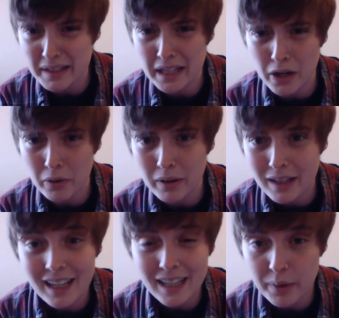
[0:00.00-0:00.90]
video,
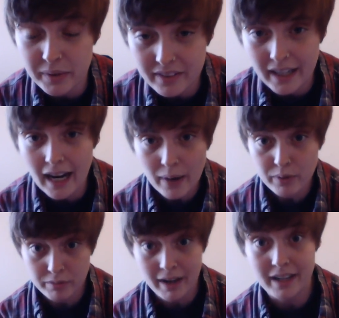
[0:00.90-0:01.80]
it was like I
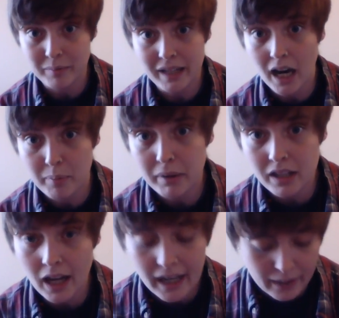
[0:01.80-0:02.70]
was randomly up a
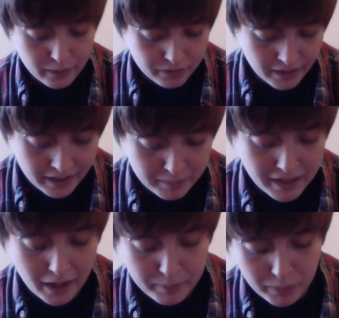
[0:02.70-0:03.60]
lot. I was randomly
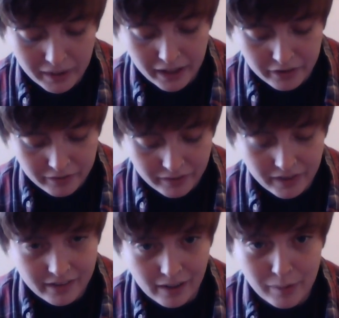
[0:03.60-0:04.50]
up to
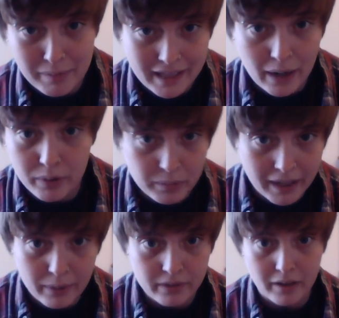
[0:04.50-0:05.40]
157, but that was
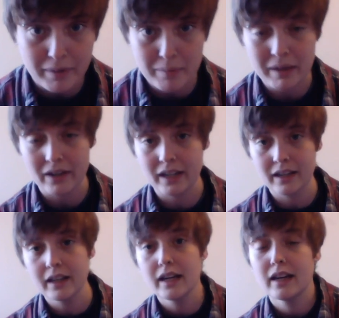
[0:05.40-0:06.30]
when I was on my period.
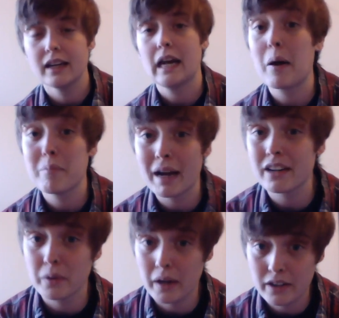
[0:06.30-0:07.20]
Now I'm back
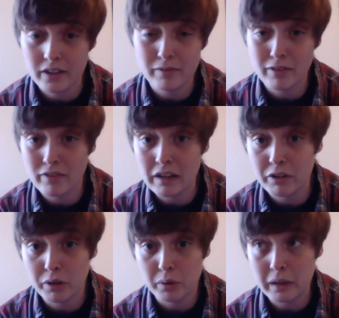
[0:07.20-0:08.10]
to
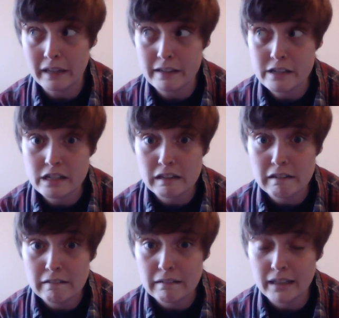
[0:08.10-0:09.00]
152-ish.
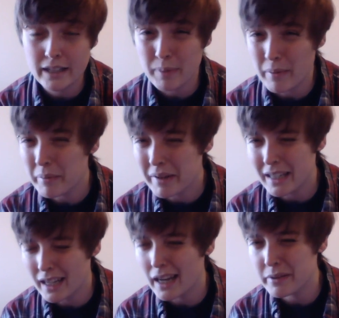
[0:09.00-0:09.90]
It's
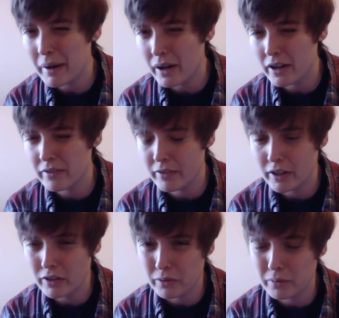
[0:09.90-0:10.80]
probably, yeah, it's about
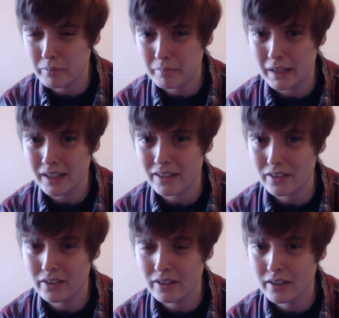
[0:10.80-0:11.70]
152
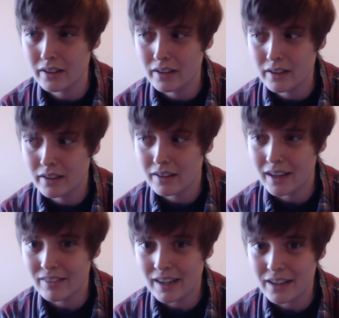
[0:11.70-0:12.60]
because
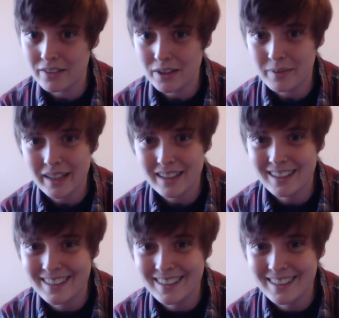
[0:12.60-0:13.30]
I've gained a little bit.